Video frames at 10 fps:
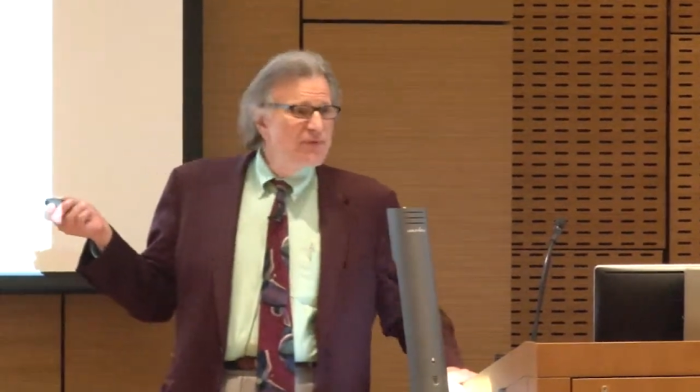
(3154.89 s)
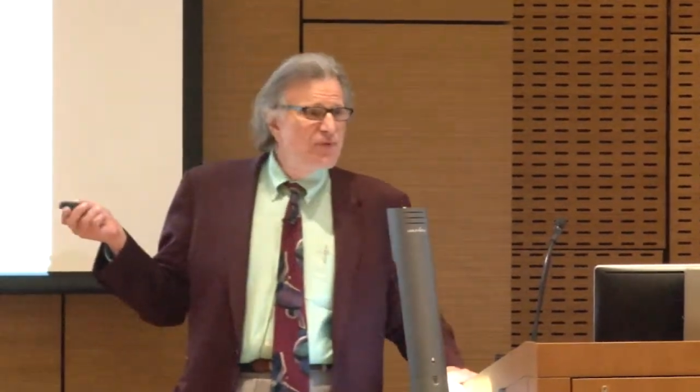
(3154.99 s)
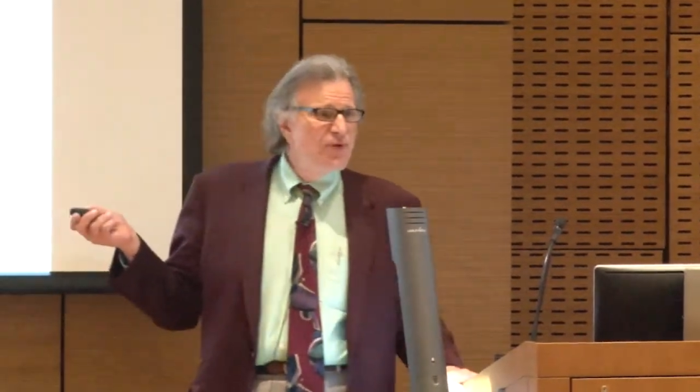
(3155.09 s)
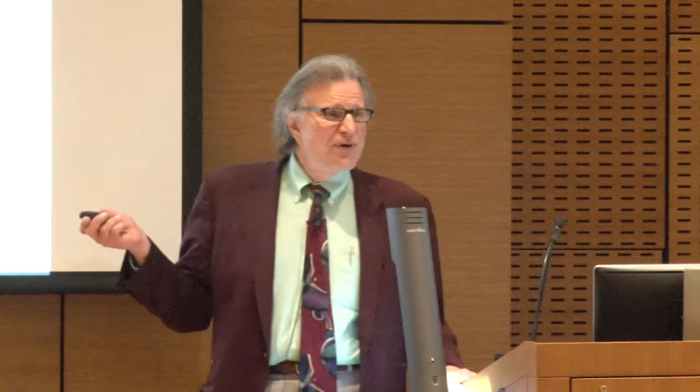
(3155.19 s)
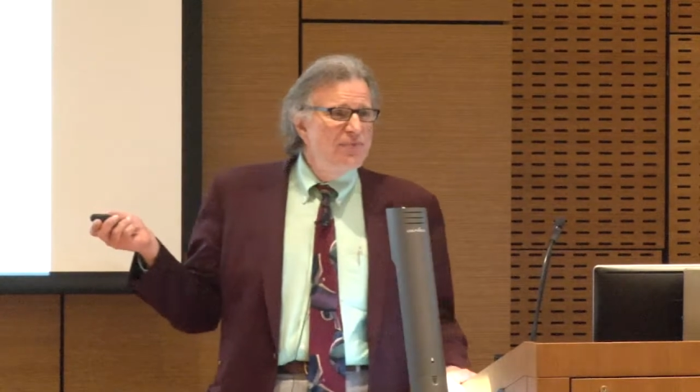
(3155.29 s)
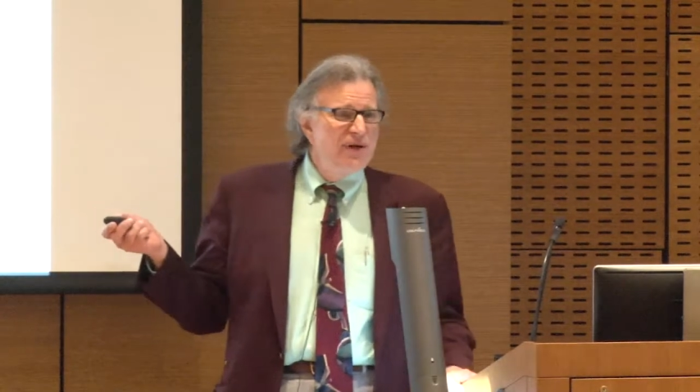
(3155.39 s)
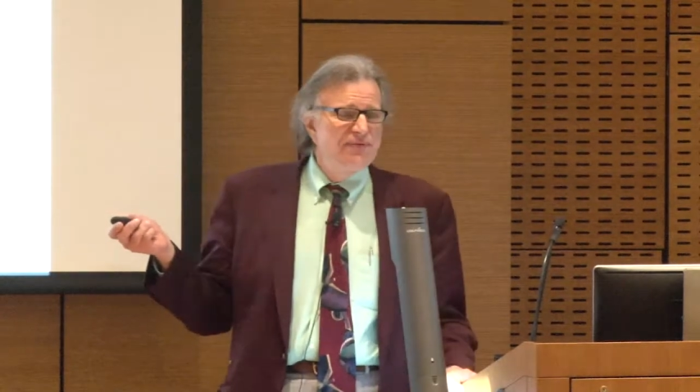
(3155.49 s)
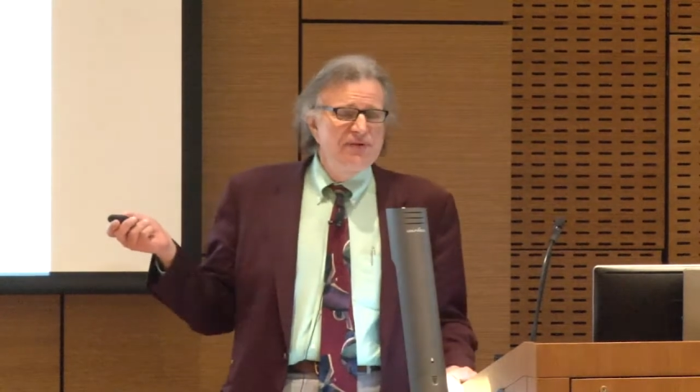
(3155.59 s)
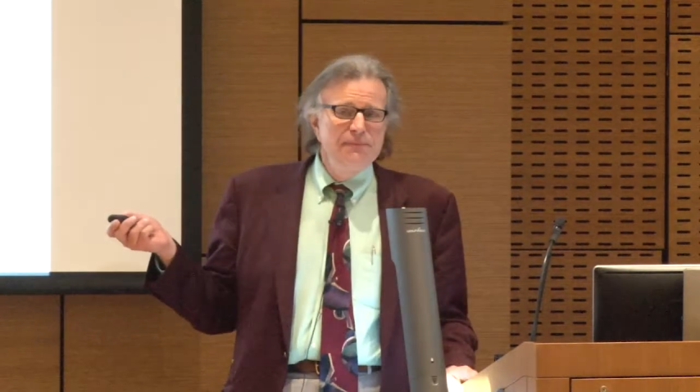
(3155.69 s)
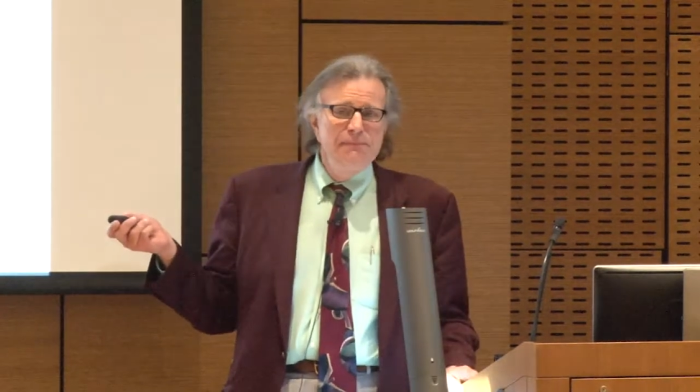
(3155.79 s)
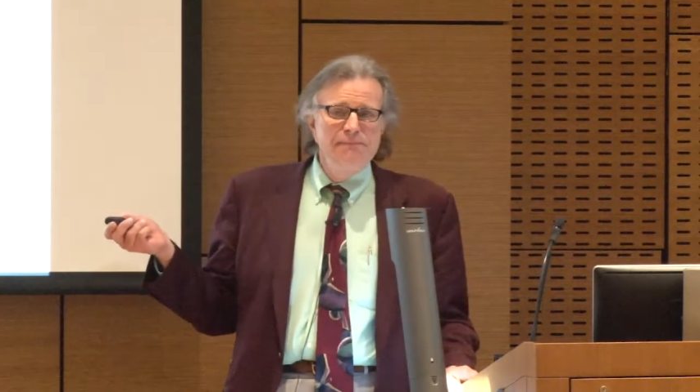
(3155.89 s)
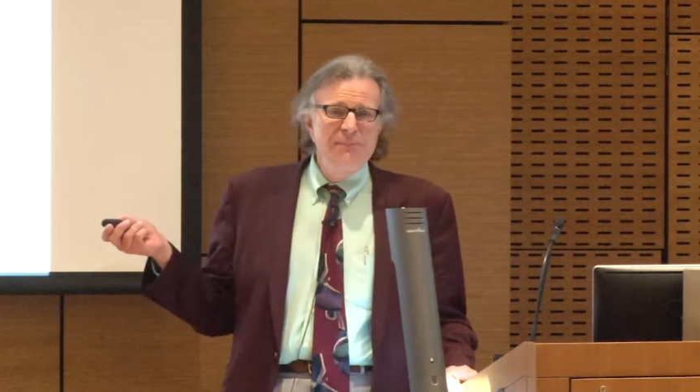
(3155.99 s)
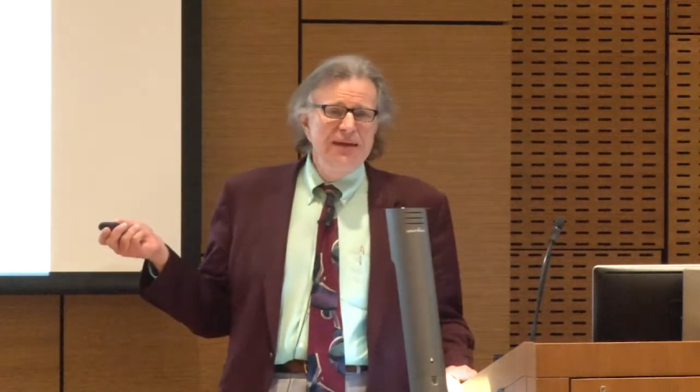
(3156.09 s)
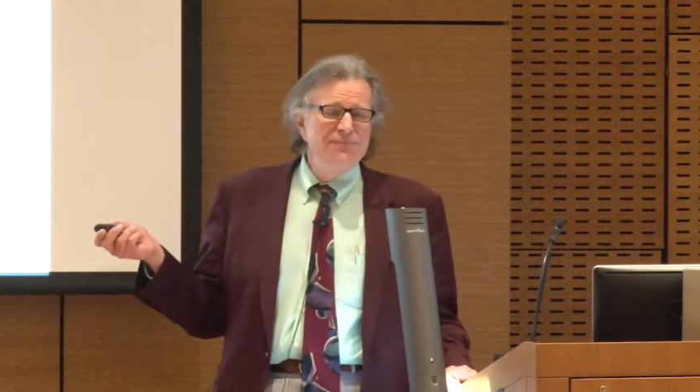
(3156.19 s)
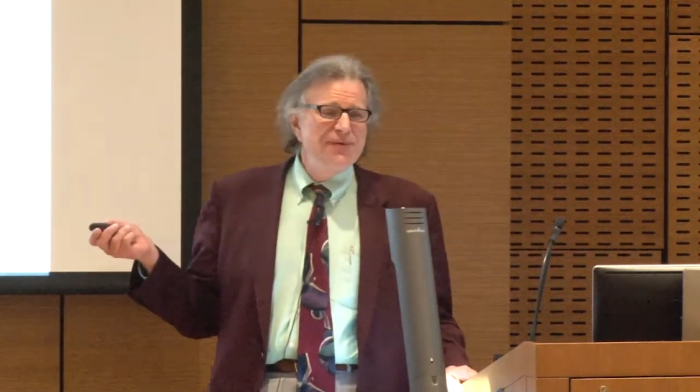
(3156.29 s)
Warren Buffett,
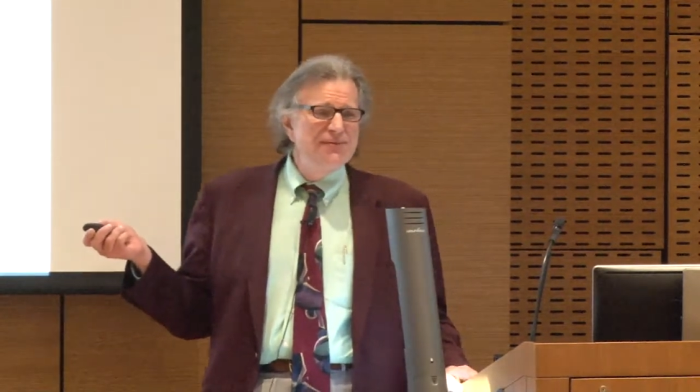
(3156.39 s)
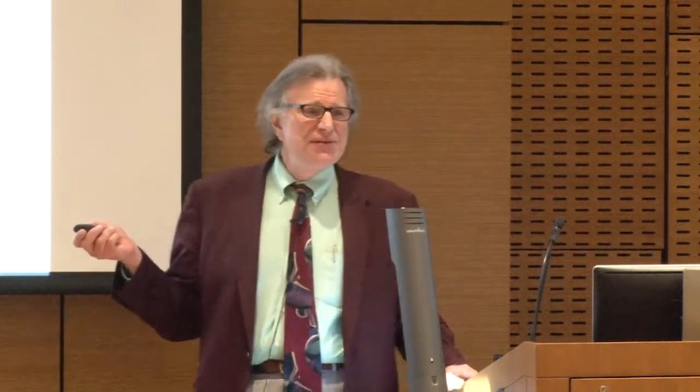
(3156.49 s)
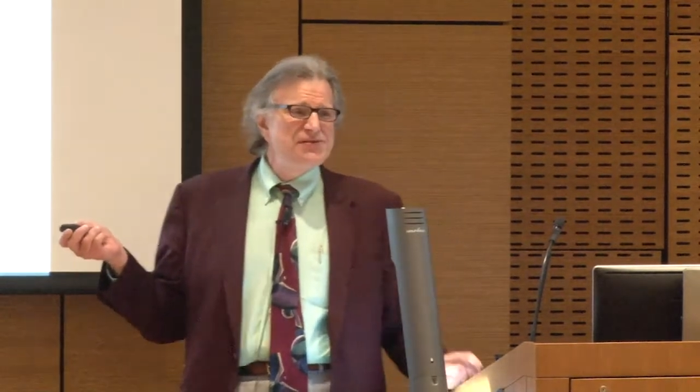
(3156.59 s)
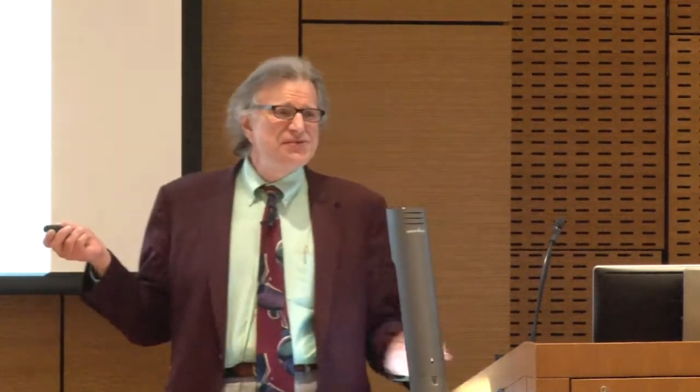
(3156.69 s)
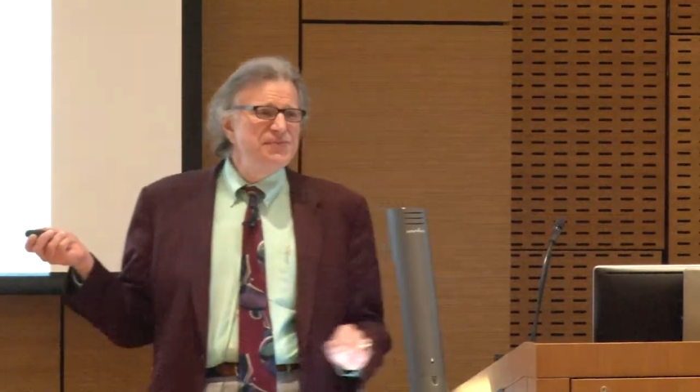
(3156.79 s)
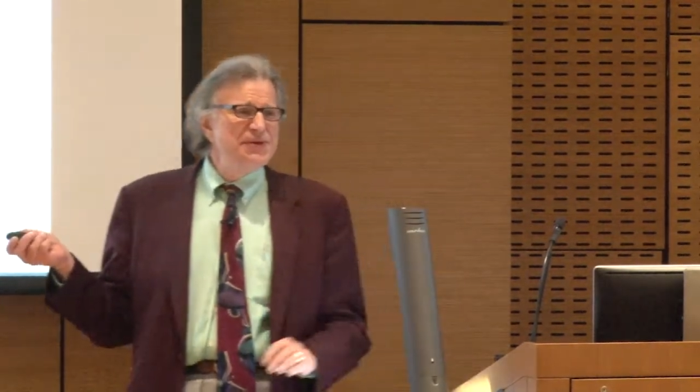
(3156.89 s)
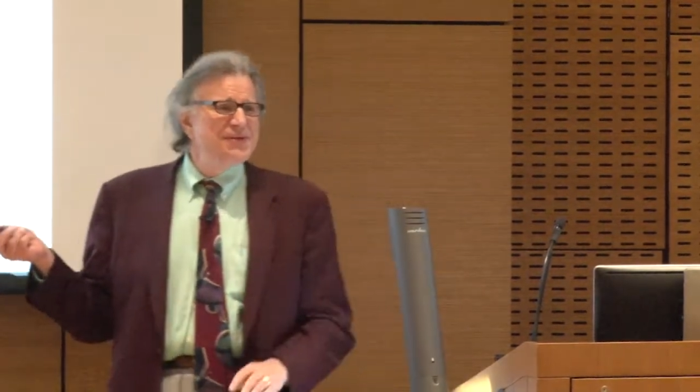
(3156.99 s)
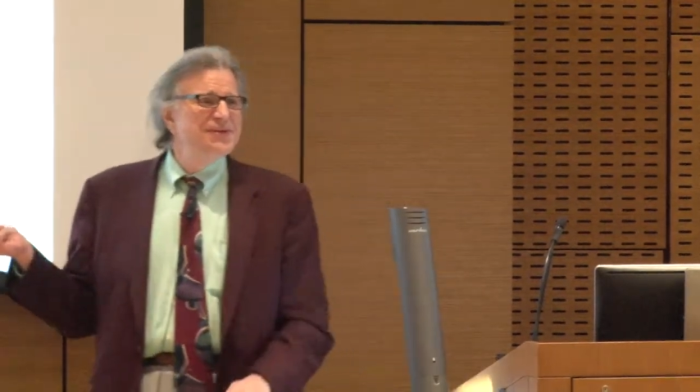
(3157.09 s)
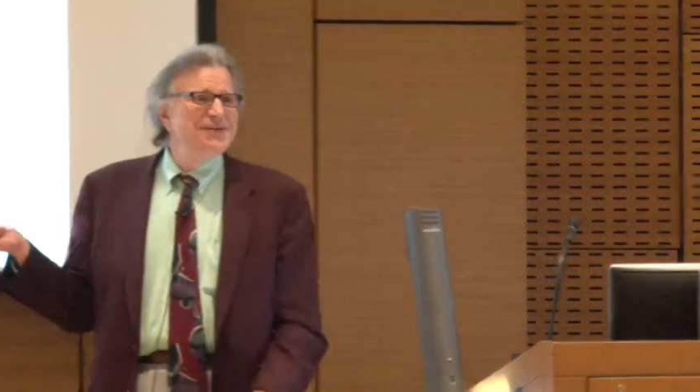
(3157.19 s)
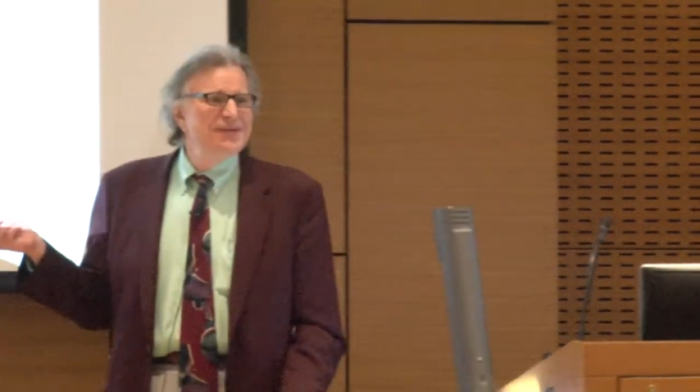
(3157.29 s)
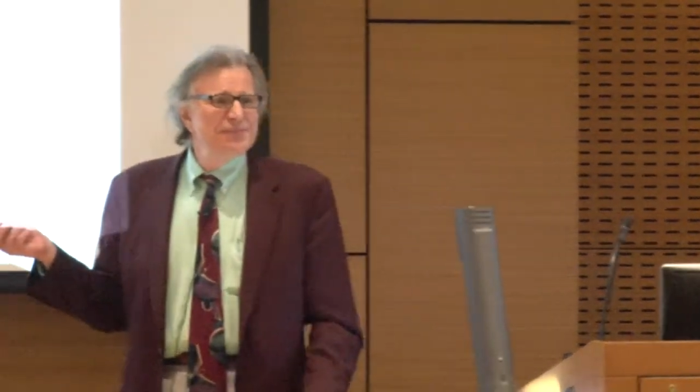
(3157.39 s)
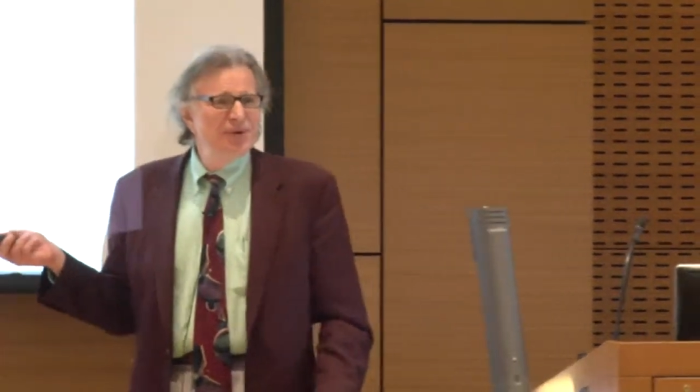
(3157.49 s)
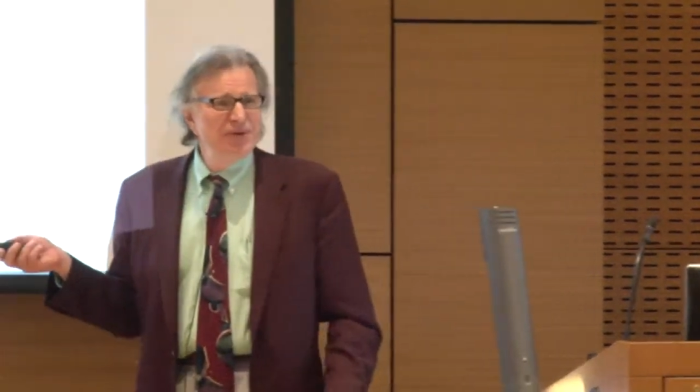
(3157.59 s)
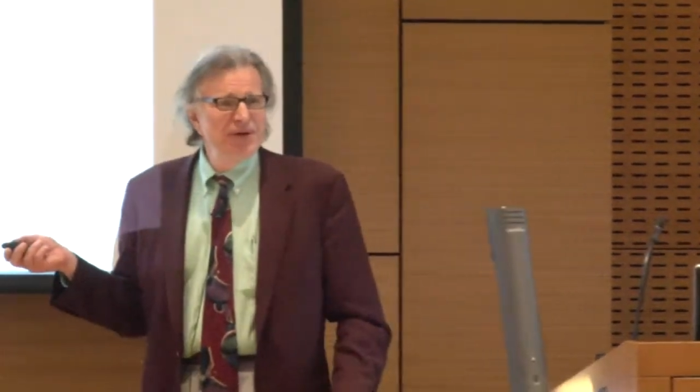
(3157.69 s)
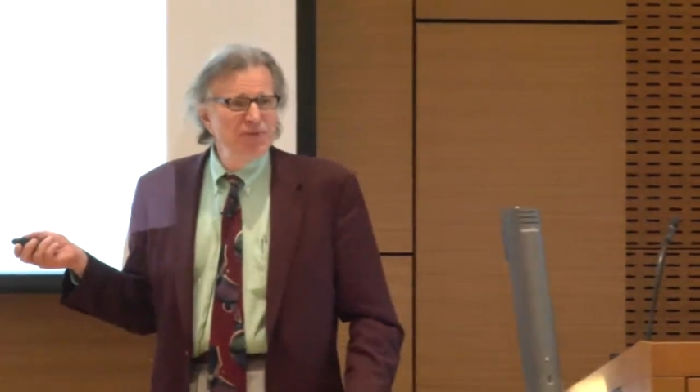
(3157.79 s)
maybe this is me
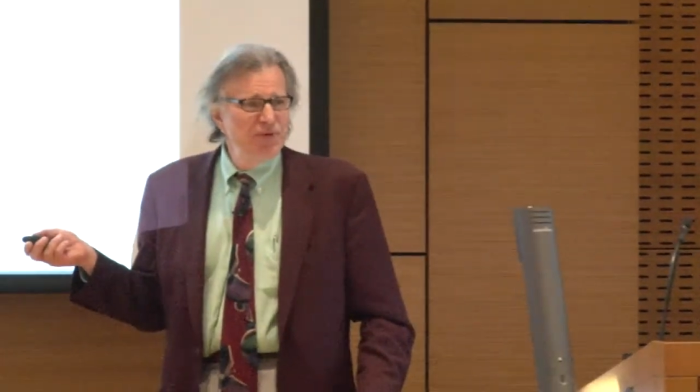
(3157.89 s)
poking